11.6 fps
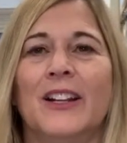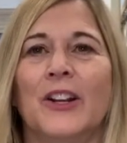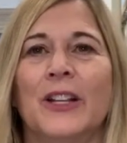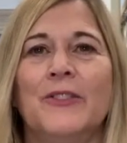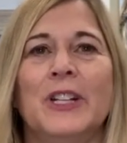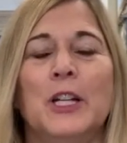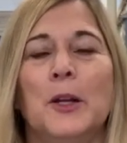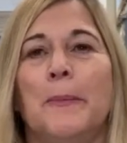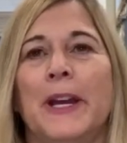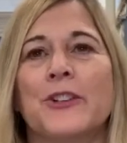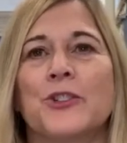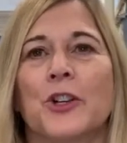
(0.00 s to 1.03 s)
Even in a
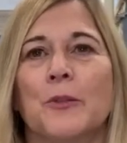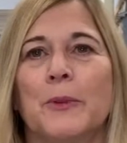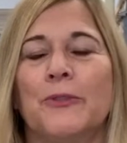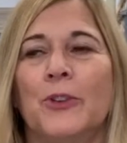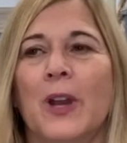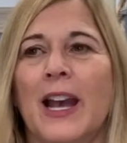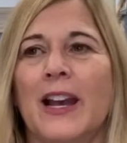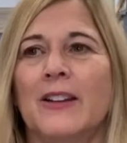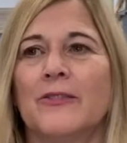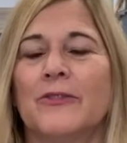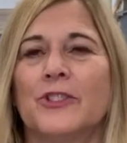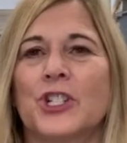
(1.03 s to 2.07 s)
bedroom, if you
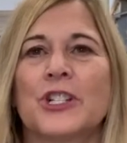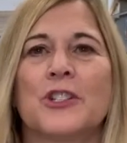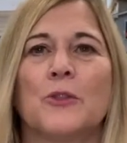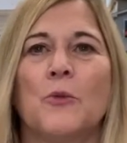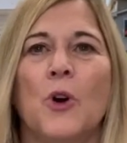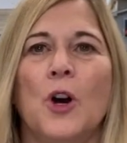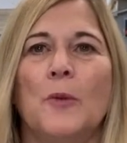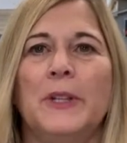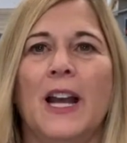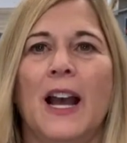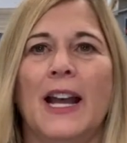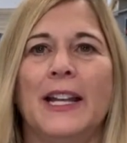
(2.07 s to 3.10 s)
have just the wall
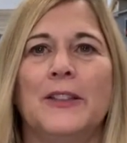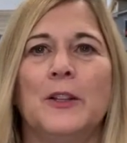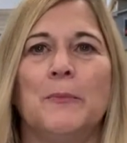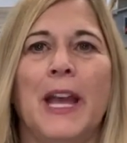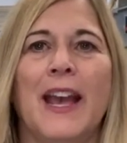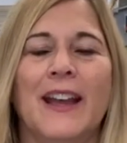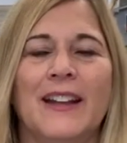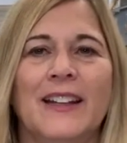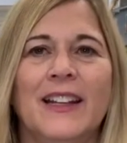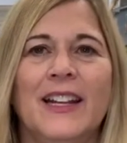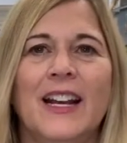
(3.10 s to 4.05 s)
behind the bed,